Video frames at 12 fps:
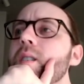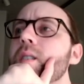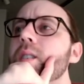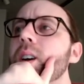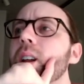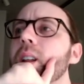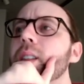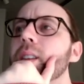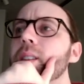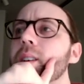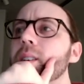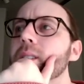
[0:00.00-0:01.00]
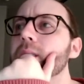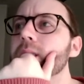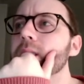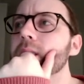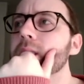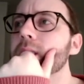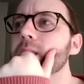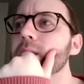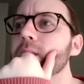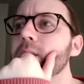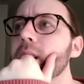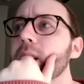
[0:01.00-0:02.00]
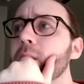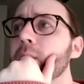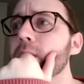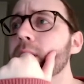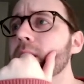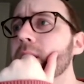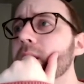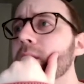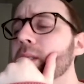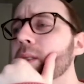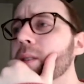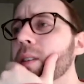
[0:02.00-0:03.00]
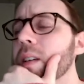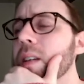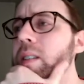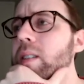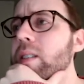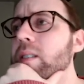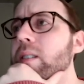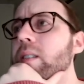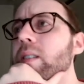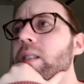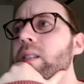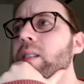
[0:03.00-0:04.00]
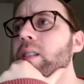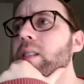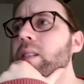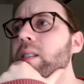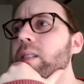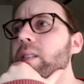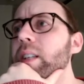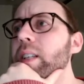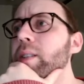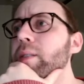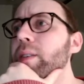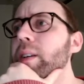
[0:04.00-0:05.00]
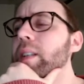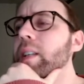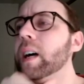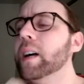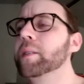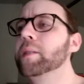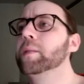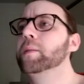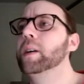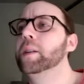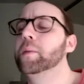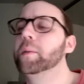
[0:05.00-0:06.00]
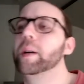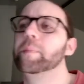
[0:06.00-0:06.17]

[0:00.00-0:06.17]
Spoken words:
And I think they're just gonna do that, or they could even do this. They could defend it either way.